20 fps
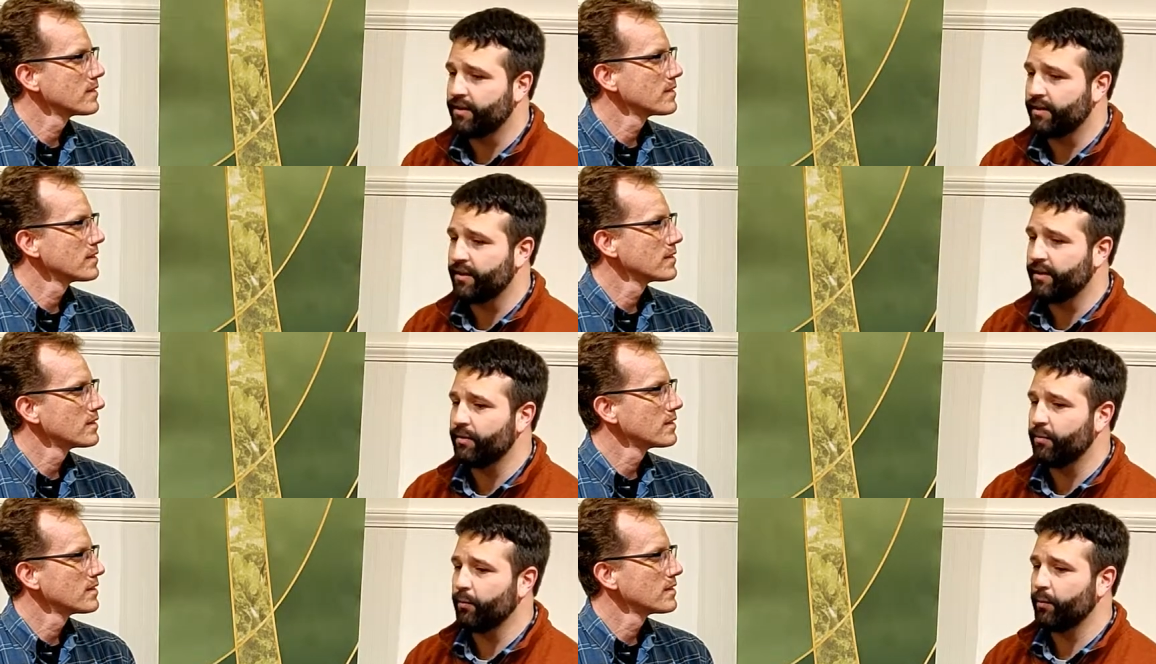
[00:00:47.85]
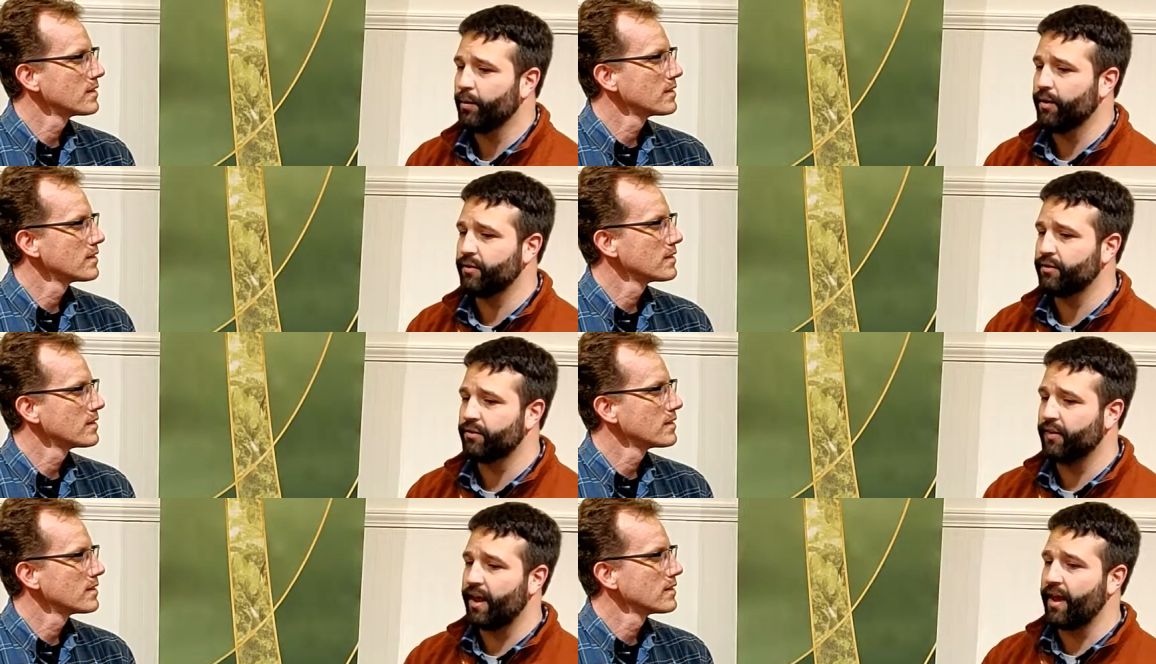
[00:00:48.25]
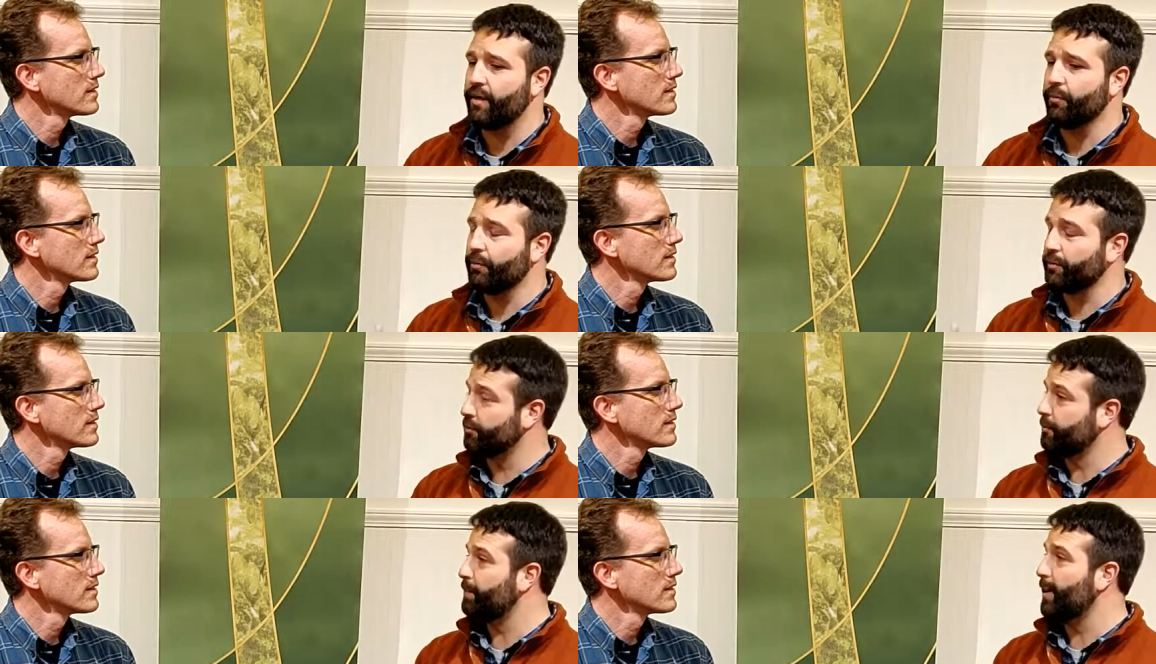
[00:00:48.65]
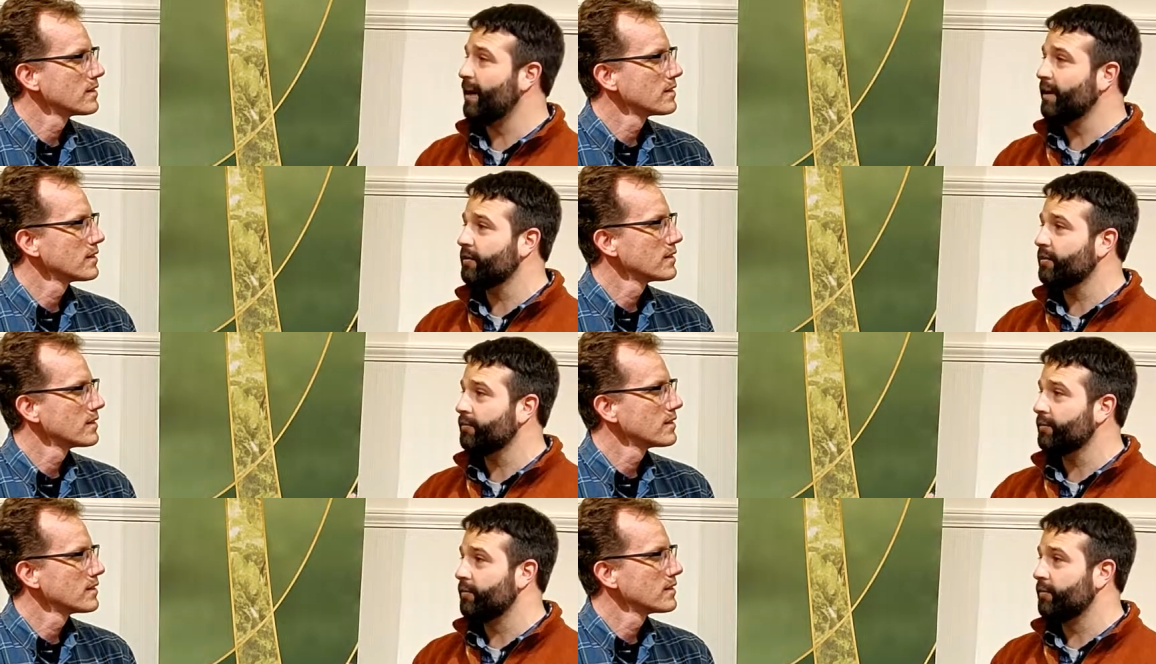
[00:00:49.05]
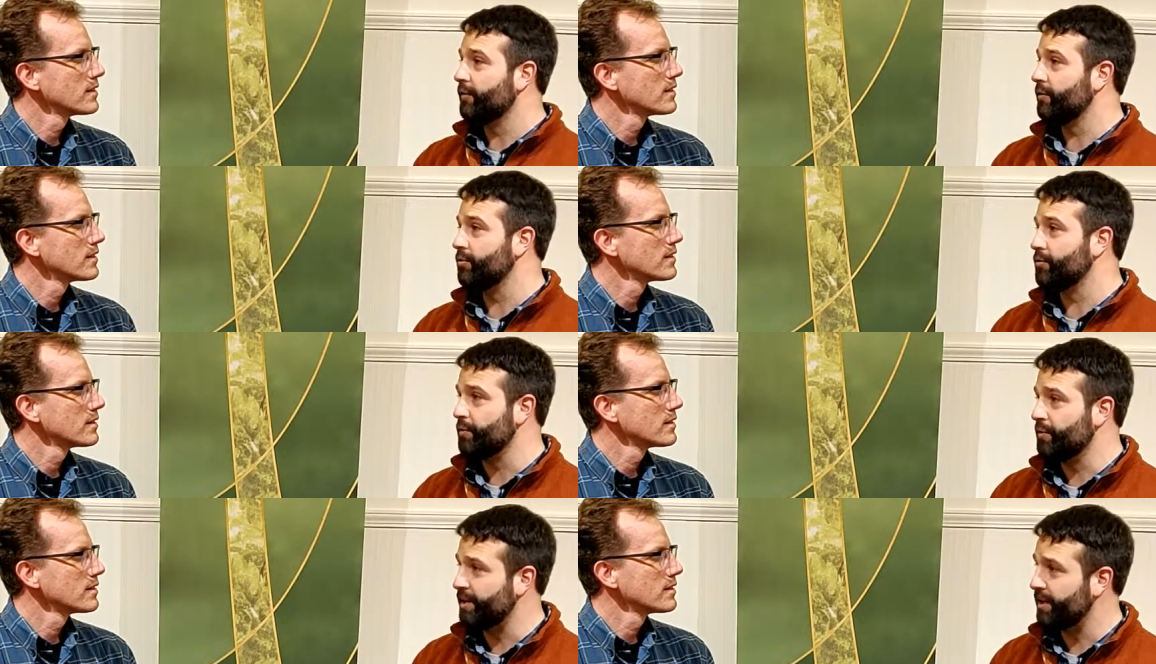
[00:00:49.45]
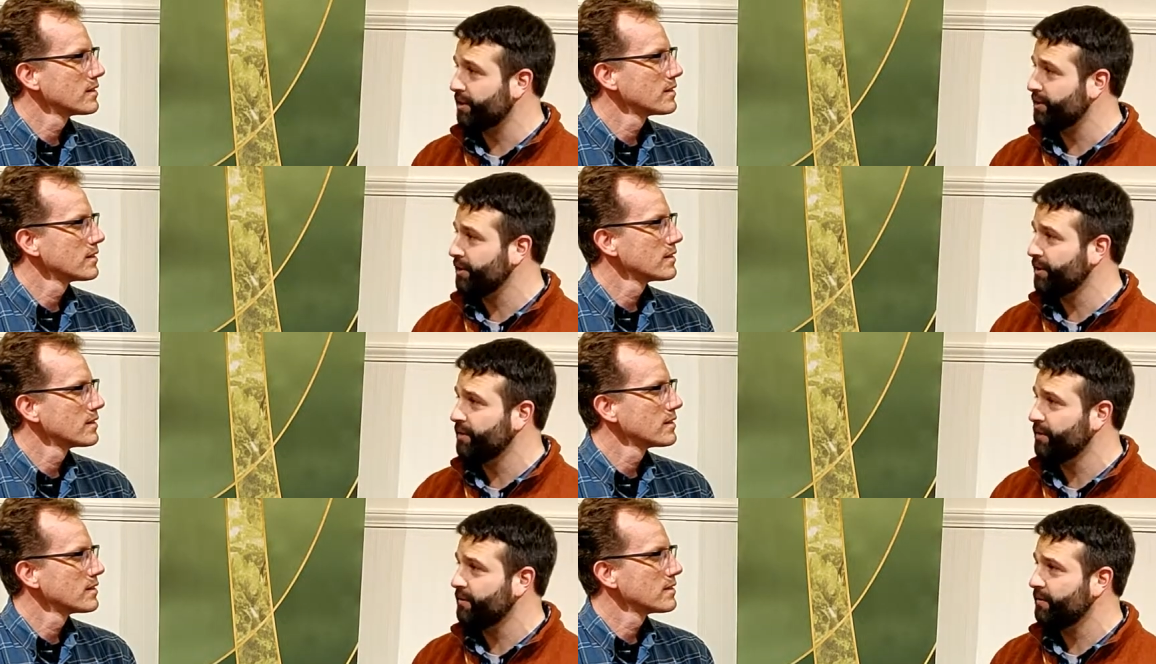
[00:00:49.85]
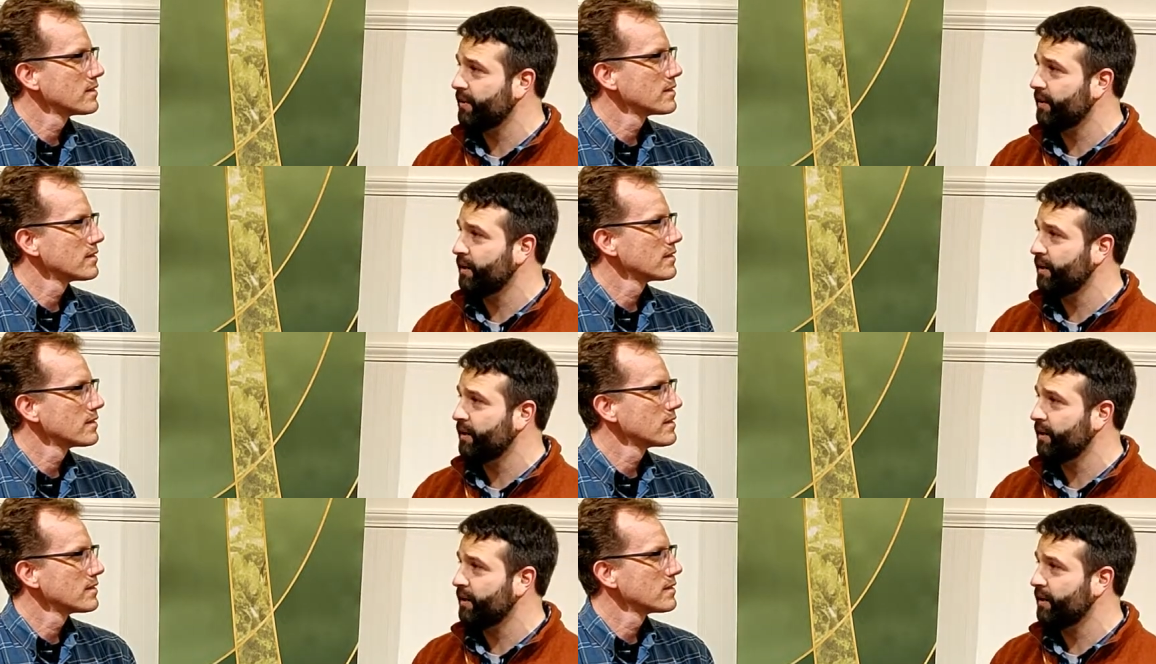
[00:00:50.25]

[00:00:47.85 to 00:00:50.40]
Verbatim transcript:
Speaker 1: it was a respect for the tradition,